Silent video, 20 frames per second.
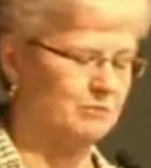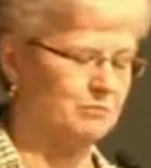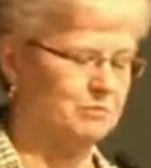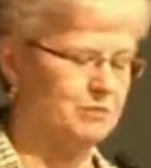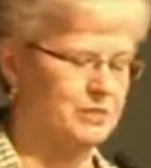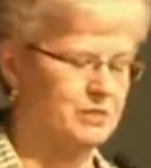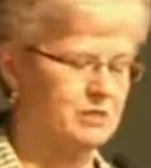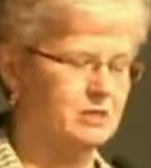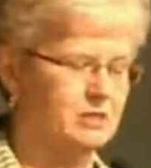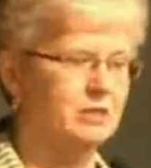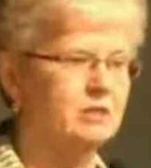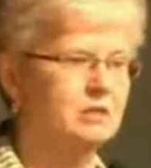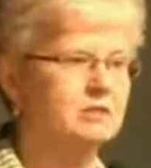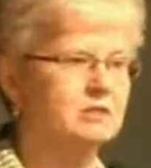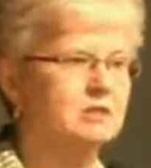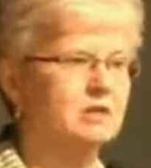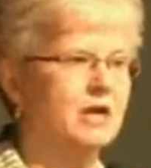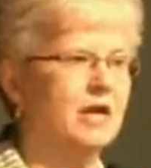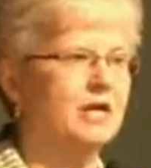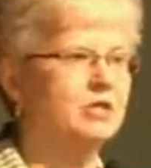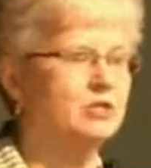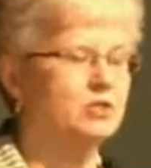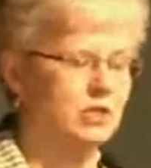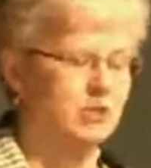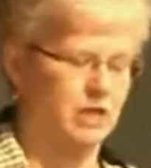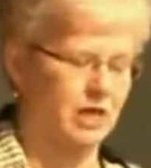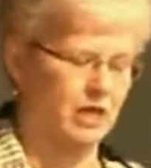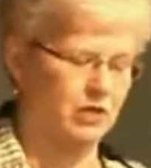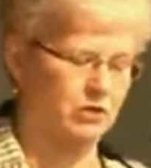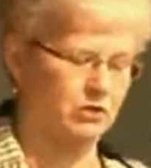business,
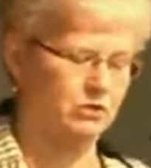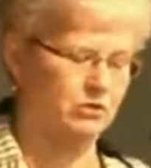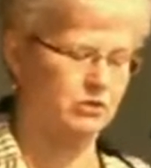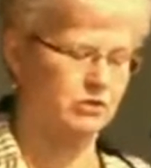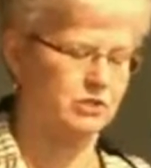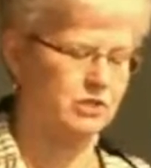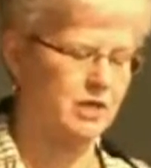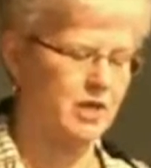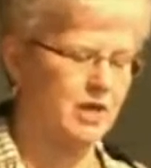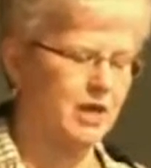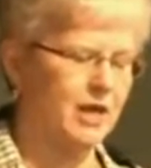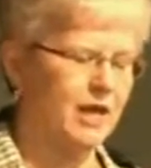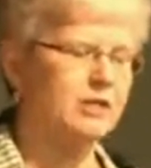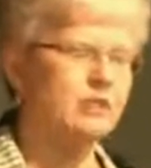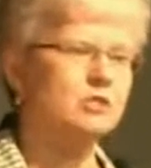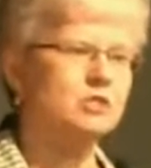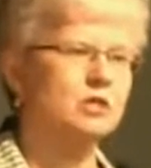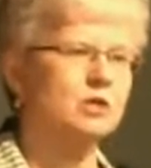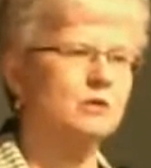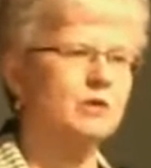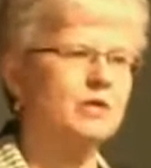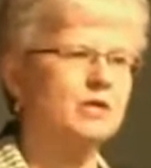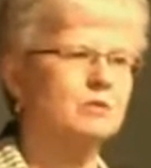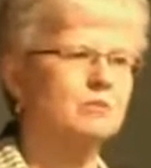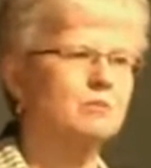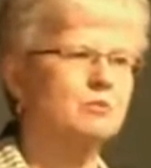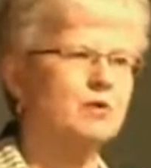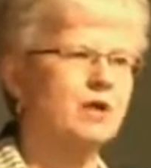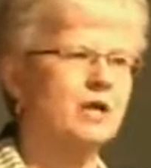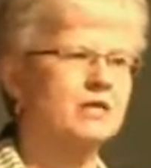educators, and so he
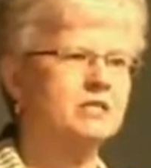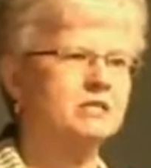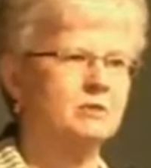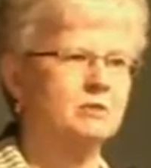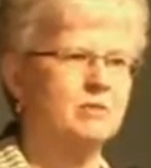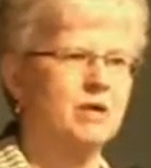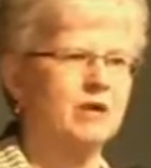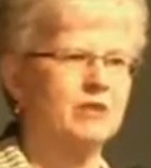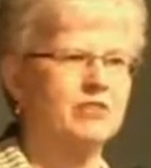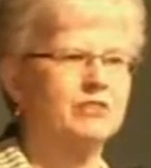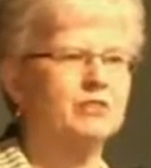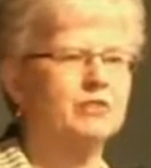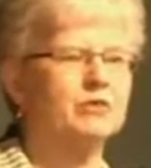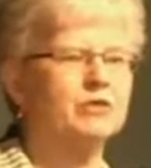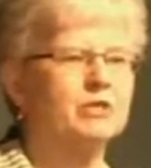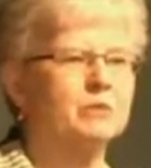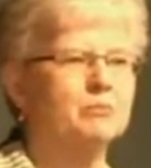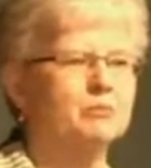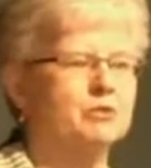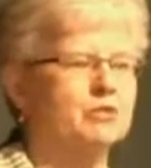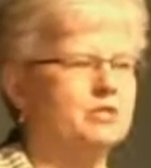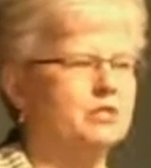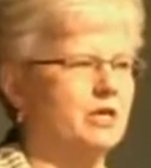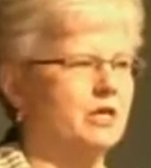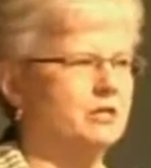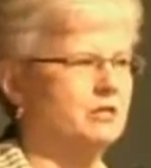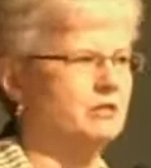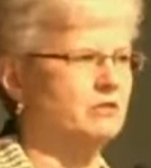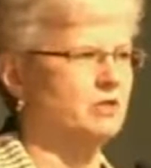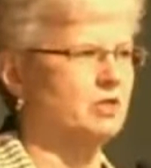comprised about
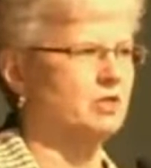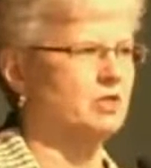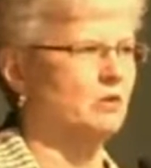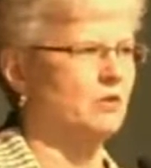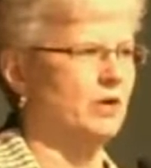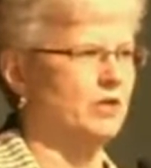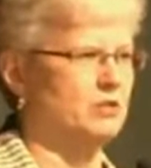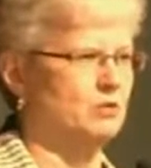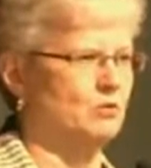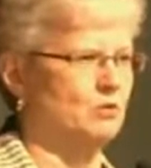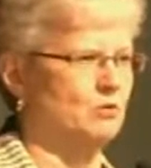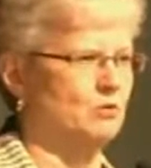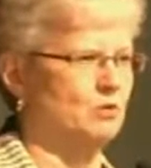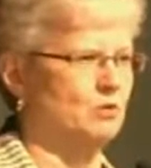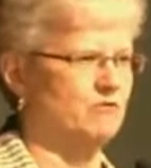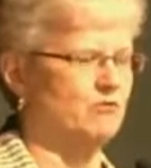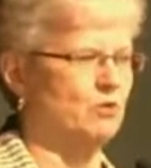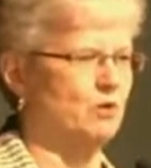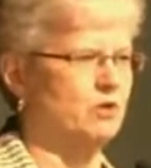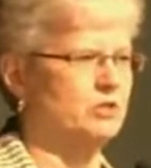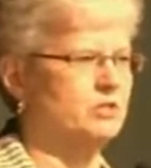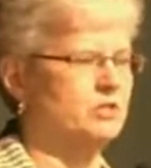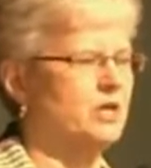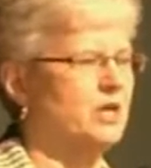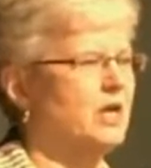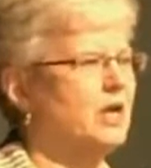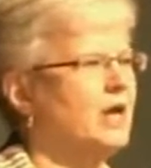30% of the US workforce.